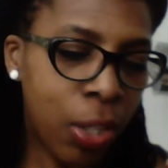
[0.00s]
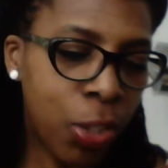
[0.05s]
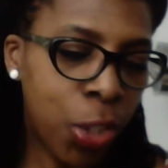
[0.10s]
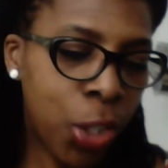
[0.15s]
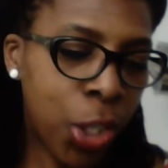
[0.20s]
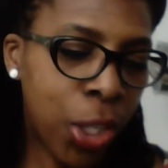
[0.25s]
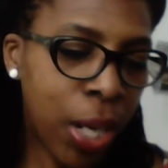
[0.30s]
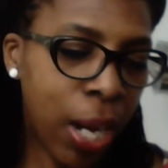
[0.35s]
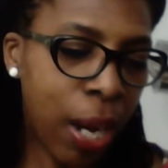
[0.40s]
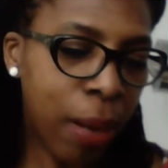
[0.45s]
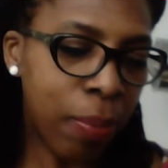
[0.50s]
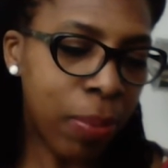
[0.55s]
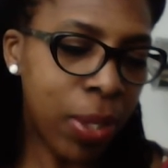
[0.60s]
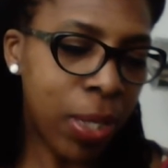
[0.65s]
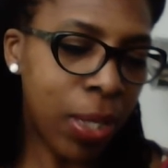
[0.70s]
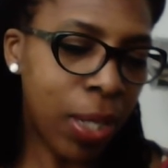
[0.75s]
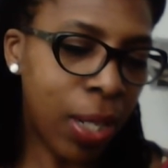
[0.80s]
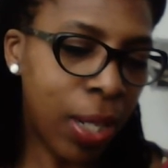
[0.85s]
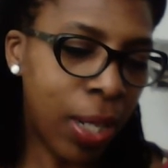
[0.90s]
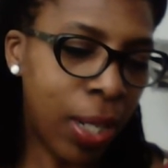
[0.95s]

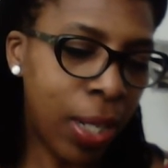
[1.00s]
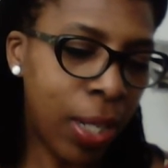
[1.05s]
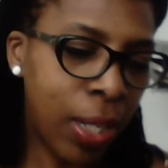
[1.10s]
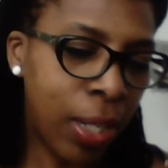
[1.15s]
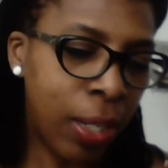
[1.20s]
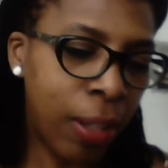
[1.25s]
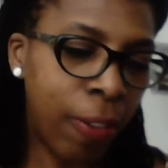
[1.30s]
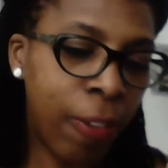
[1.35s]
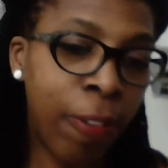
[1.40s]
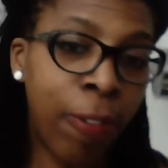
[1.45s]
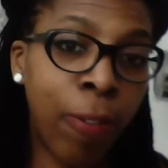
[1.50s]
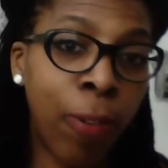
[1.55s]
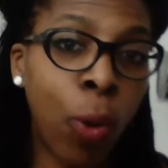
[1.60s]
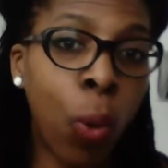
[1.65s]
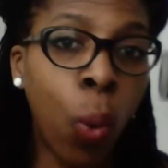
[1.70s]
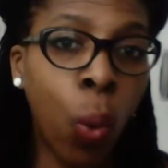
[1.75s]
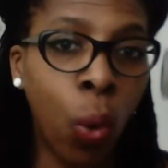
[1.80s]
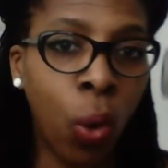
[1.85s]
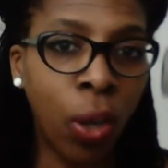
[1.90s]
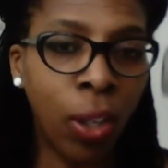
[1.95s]
chapter
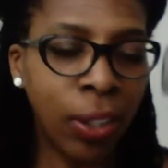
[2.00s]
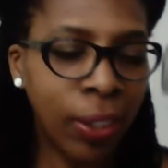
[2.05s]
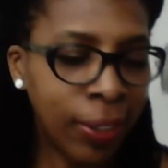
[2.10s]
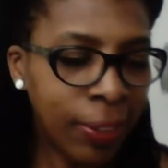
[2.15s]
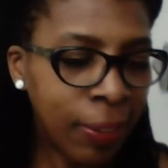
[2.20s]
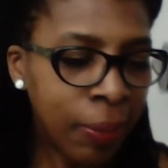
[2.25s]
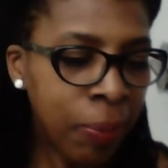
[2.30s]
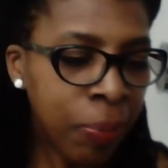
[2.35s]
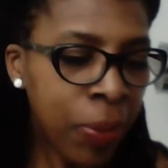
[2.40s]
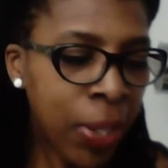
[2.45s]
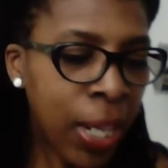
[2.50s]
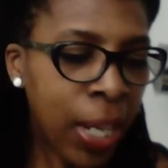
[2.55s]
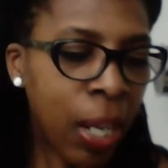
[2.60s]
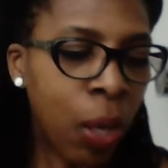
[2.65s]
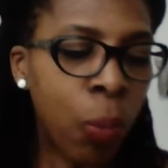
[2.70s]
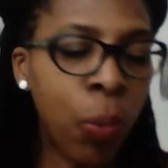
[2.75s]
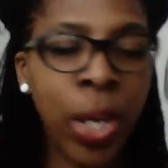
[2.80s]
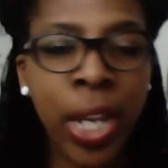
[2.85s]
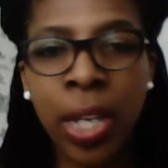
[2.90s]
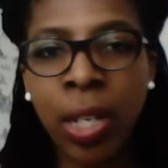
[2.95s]
4,
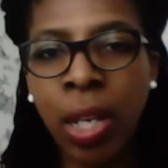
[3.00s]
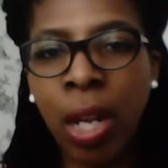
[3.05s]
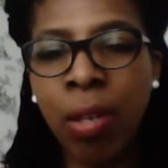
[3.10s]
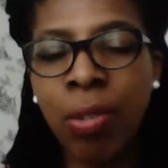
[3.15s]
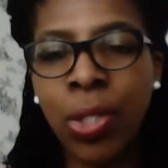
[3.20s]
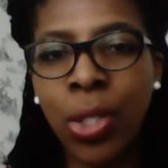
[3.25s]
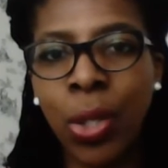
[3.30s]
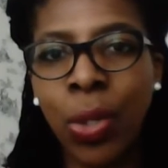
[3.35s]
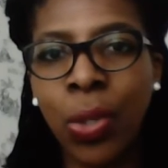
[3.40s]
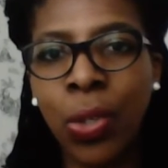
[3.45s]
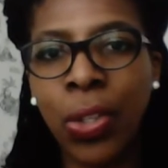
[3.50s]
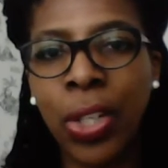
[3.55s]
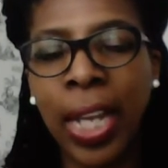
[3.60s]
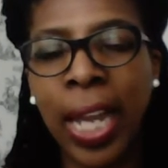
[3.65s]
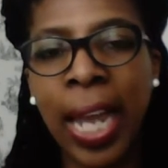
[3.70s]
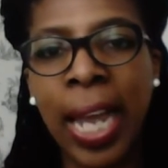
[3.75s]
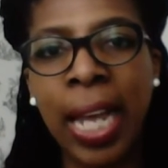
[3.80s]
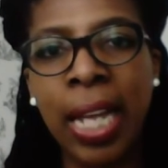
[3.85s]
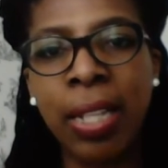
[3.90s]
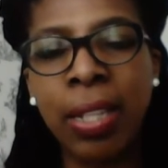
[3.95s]
and we're going to look
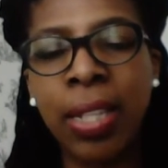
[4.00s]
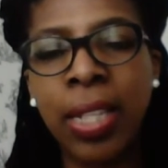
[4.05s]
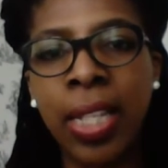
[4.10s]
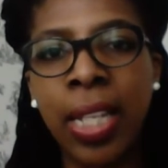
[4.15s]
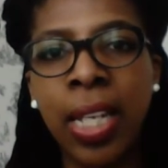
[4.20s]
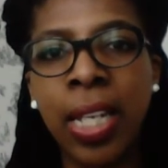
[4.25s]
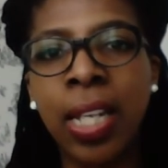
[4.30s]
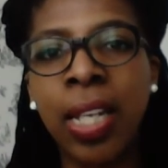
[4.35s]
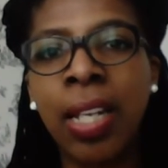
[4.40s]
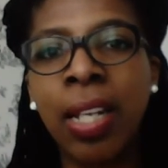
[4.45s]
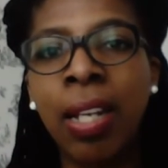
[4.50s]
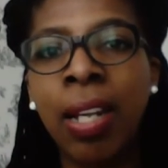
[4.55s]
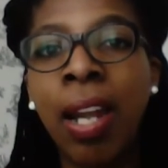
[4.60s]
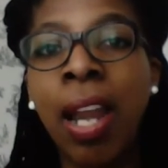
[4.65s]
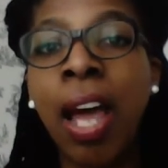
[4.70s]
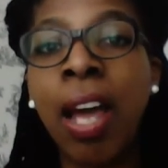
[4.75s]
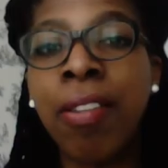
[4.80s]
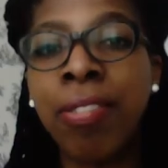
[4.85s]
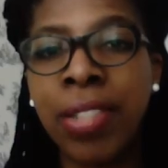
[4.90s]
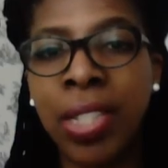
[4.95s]
at the
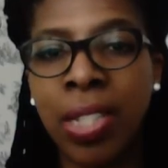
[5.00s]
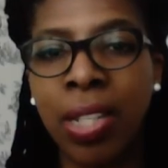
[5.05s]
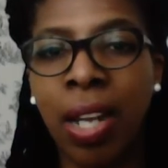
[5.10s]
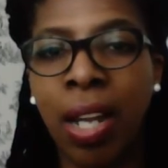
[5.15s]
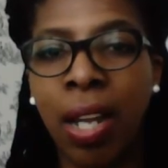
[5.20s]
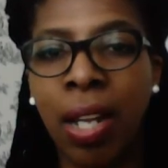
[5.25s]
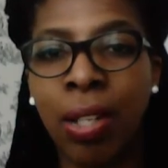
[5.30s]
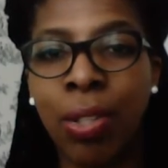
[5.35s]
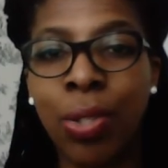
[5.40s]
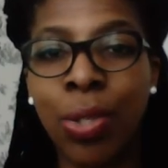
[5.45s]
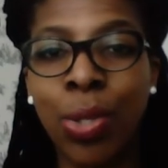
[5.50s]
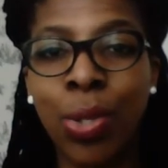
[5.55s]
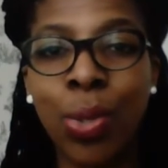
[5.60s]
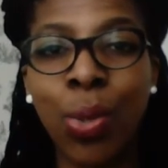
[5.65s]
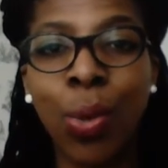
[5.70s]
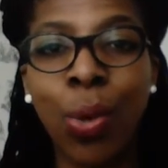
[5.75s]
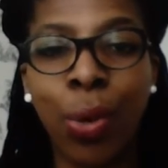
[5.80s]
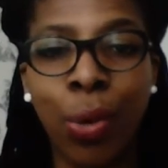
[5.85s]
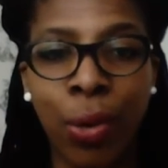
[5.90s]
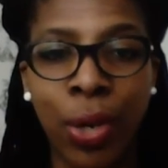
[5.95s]
lifestyle
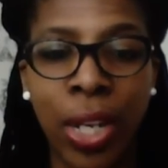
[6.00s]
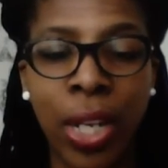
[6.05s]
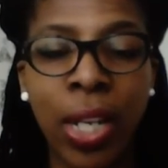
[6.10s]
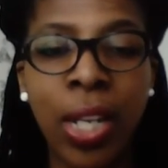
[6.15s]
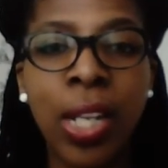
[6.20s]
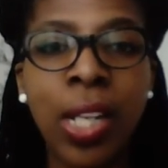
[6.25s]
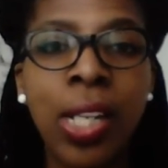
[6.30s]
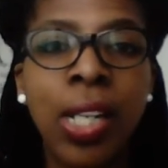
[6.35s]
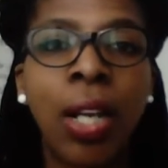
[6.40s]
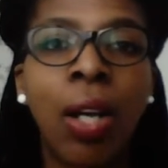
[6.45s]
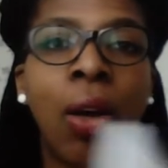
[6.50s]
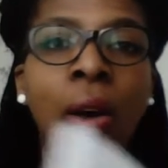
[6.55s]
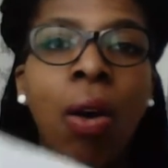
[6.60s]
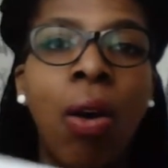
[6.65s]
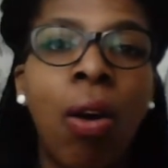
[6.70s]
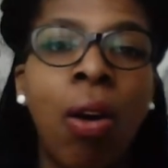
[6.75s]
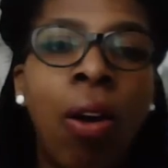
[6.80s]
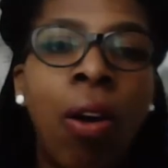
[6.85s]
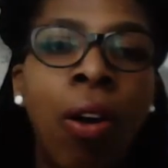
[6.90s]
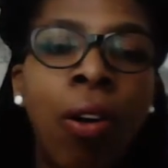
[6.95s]
story
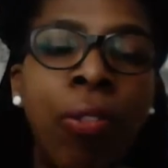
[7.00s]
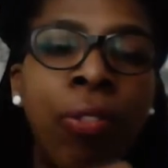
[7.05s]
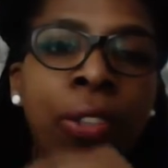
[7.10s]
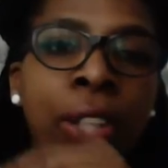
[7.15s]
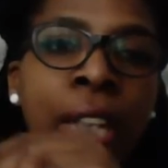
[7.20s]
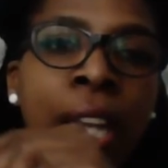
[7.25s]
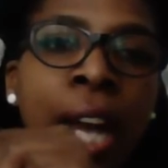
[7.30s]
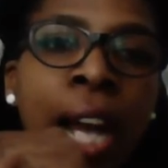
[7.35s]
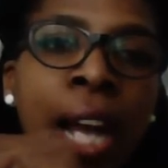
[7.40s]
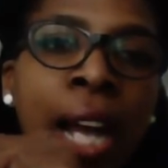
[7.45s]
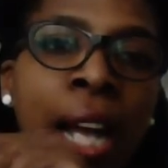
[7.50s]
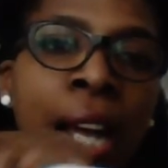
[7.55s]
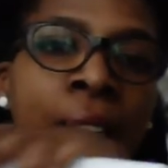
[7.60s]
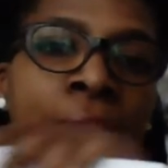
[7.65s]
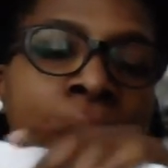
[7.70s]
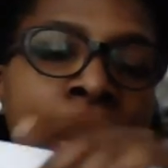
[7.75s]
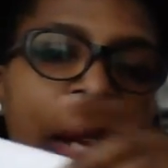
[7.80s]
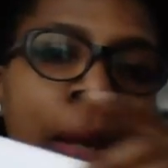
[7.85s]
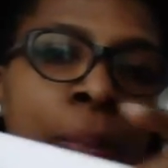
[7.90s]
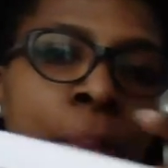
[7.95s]
of
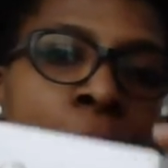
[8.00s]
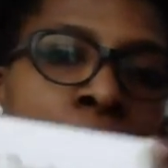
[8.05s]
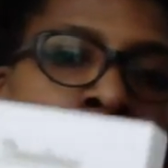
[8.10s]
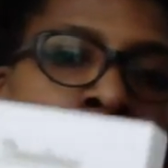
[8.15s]
Guy and